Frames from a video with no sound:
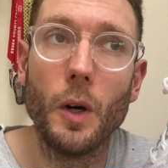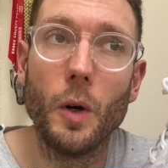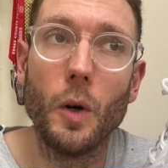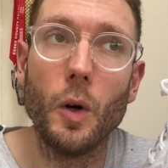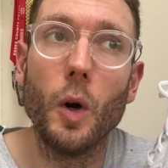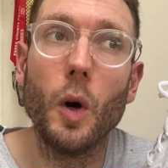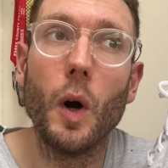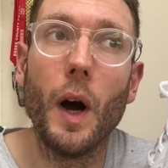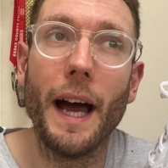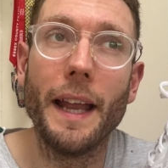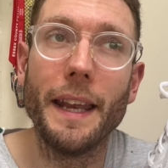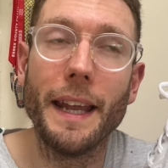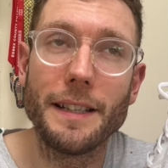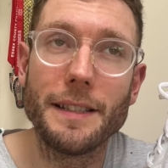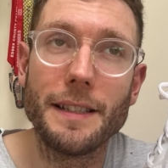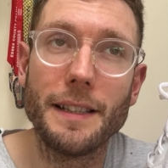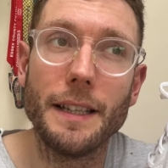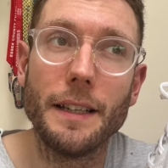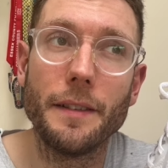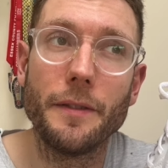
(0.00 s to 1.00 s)
Or, and
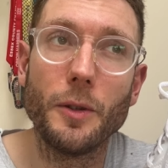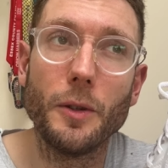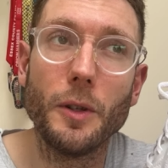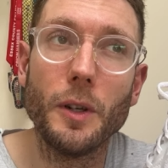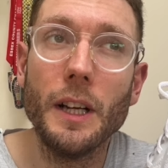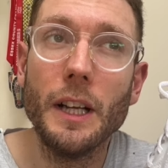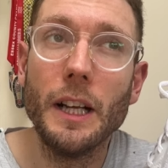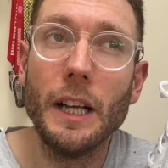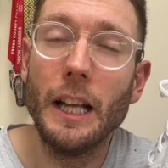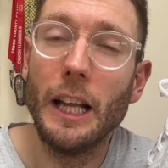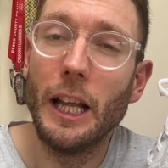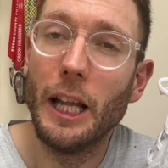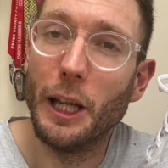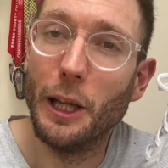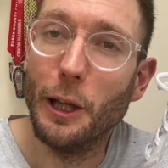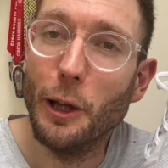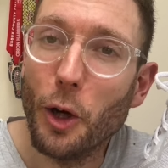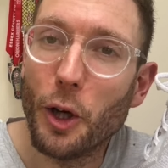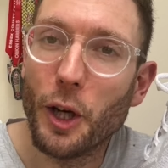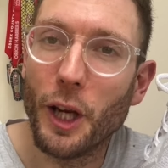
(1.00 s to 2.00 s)
actually, if you're
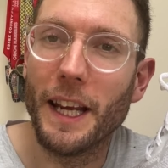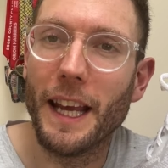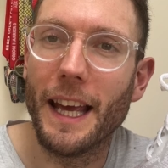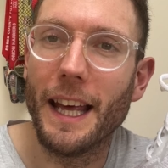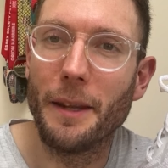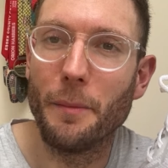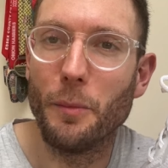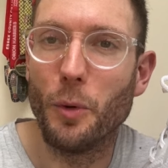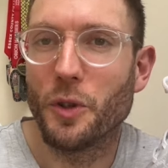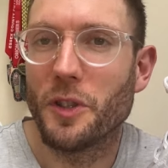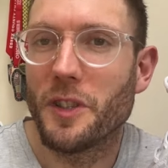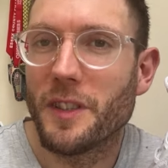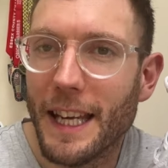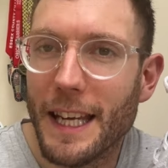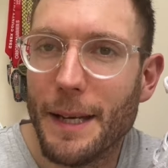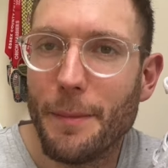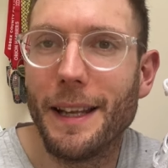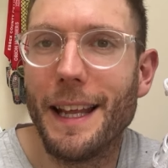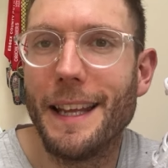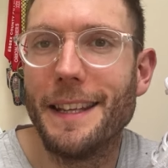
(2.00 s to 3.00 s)
looking at the more
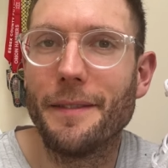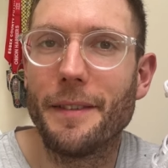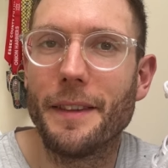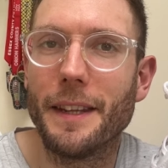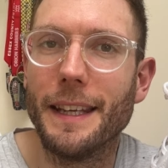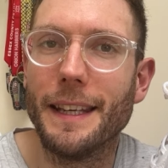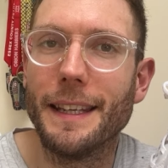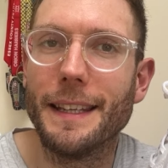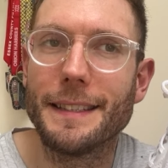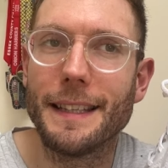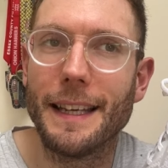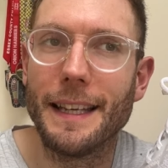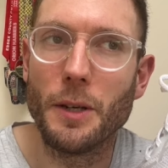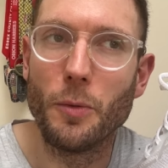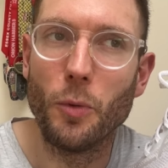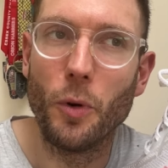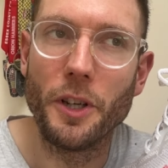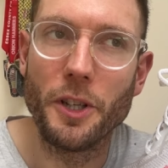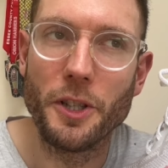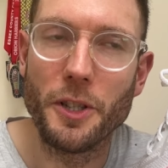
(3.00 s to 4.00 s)
stable end of things and you
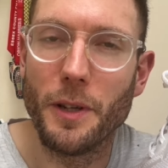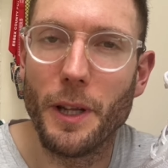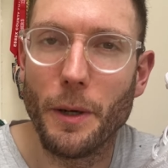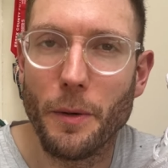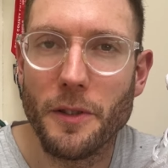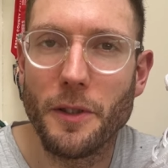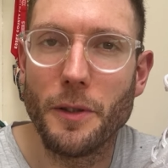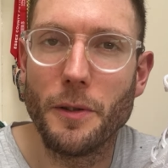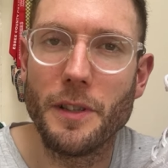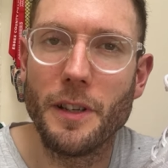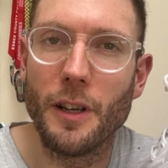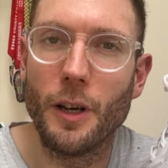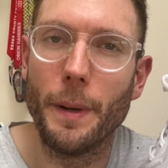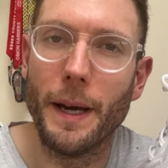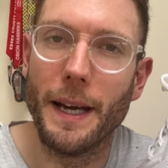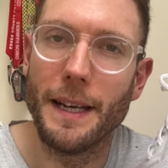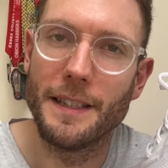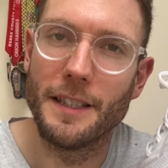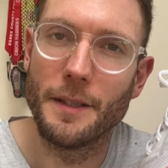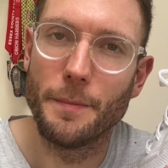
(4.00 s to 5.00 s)
want a shoe that will suit slower
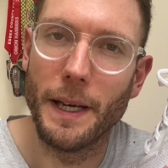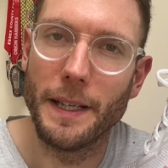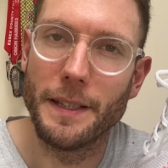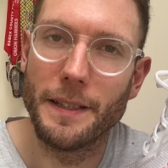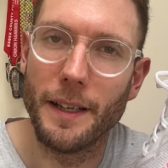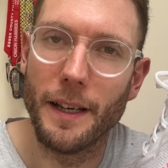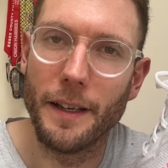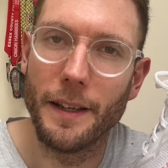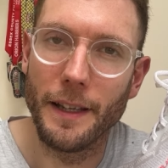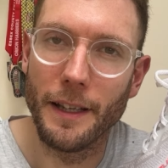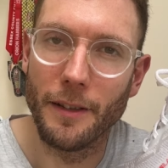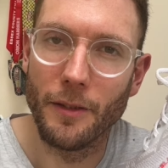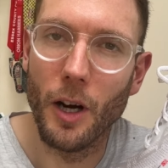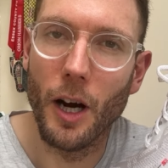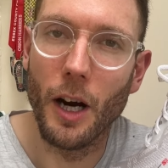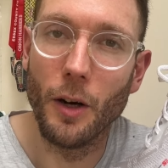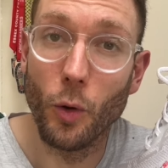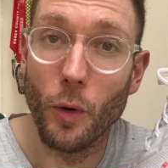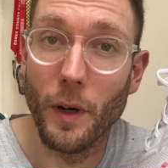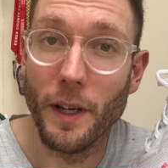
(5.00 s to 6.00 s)
paces better, I think there
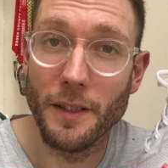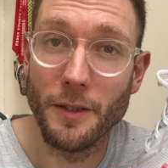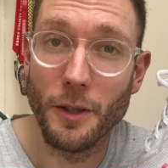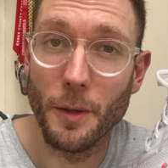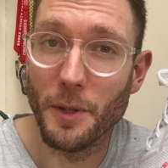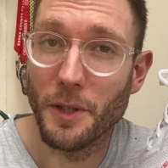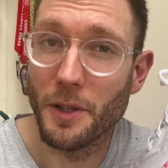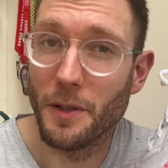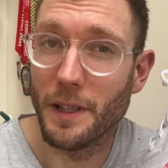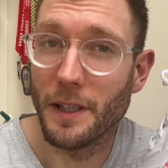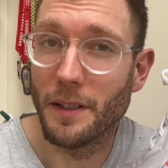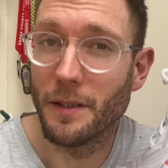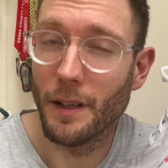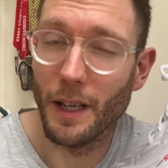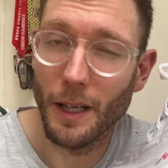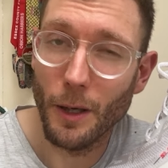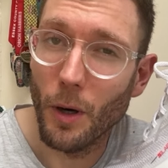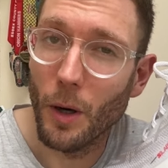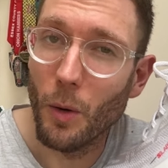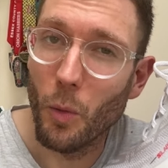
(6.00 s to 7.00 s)
are already super shoes that do
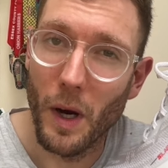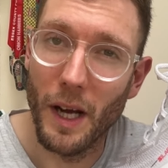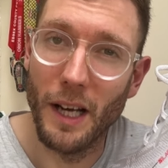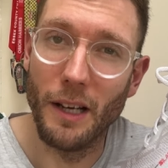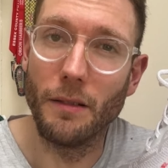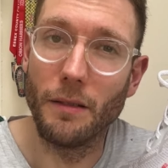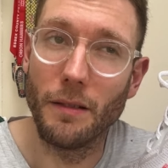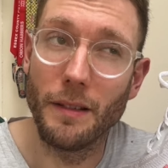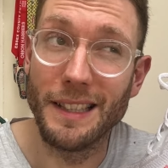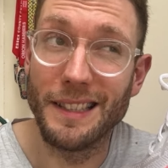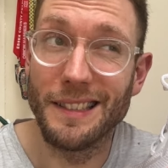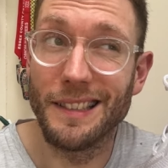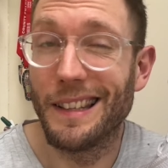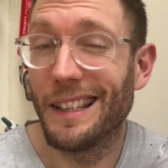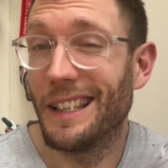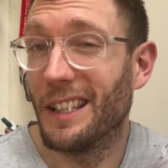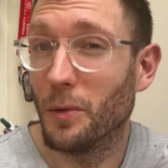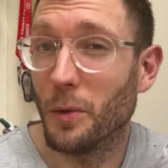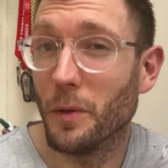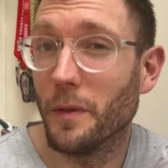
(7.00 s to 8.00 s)
that quite well, things like
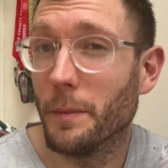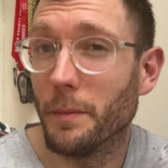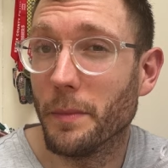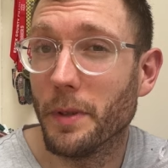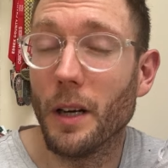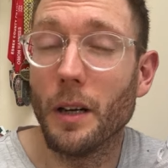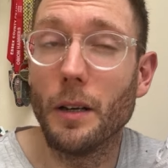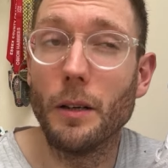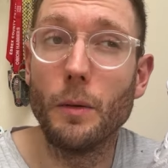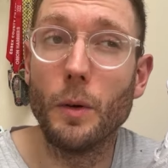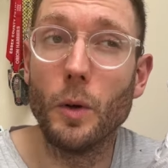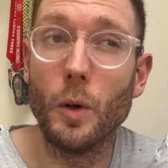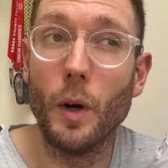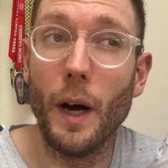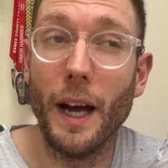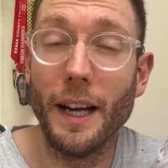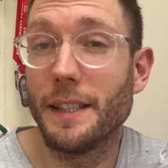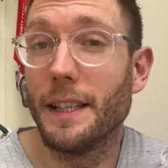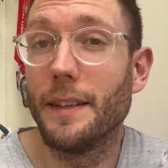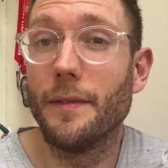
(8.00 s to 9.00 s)
the Endorphin Pro,
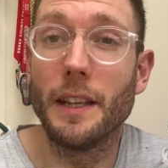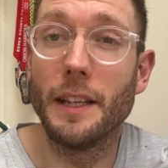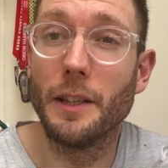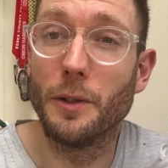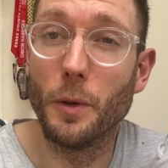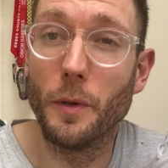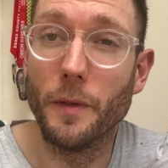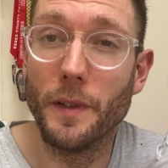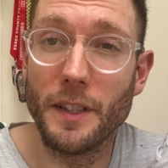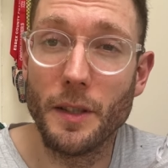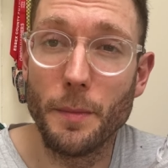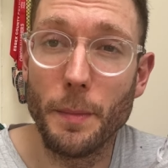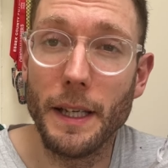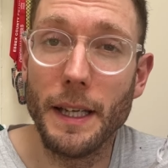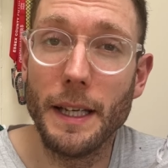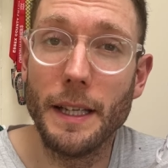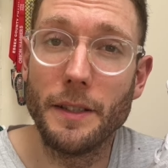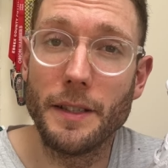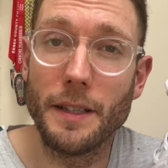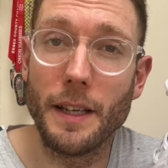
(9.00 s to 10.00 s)
or actually even the Endorphin
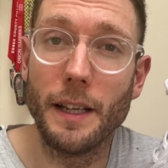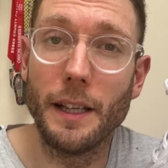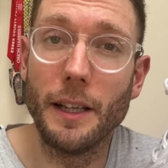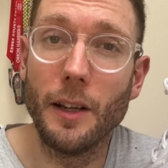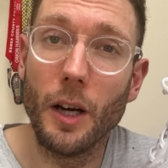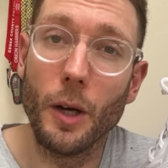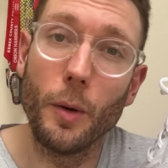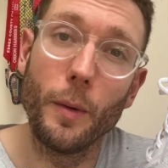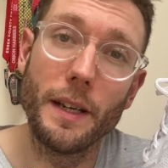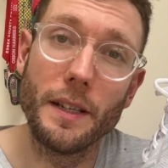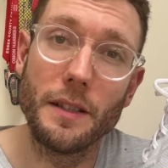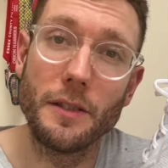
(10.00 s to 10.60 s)
Speed as a lightweight